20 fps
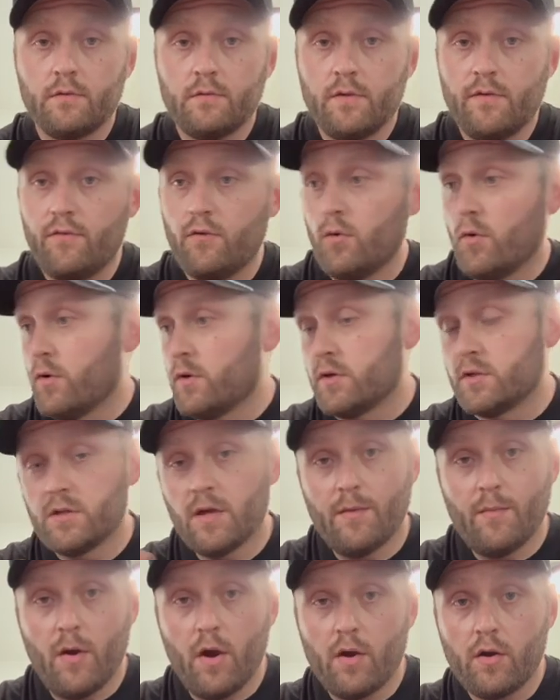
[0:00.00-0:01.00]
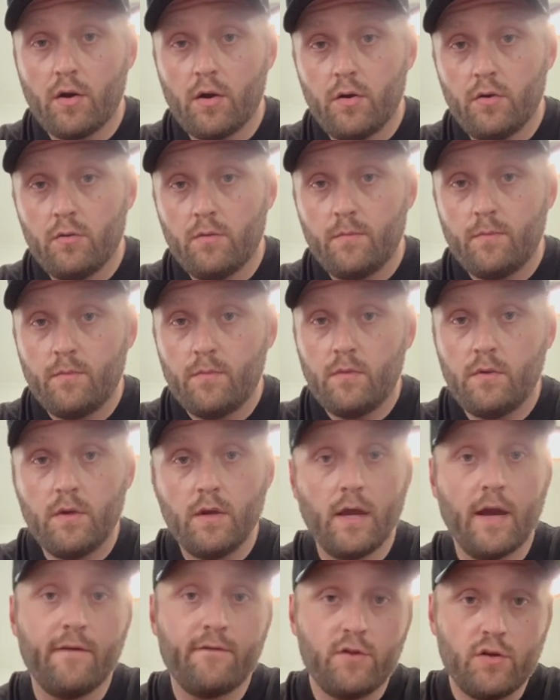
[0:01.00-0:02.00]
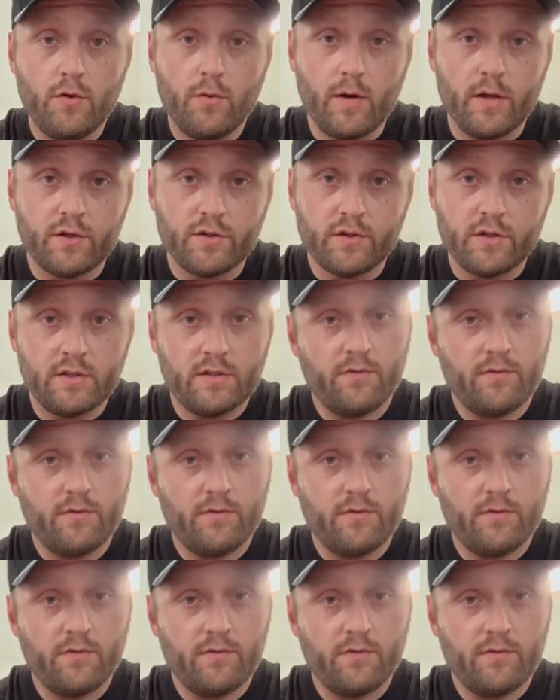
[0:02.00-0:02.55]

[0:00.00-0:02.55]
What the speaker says: If you order tomorrow, you have 2 entries.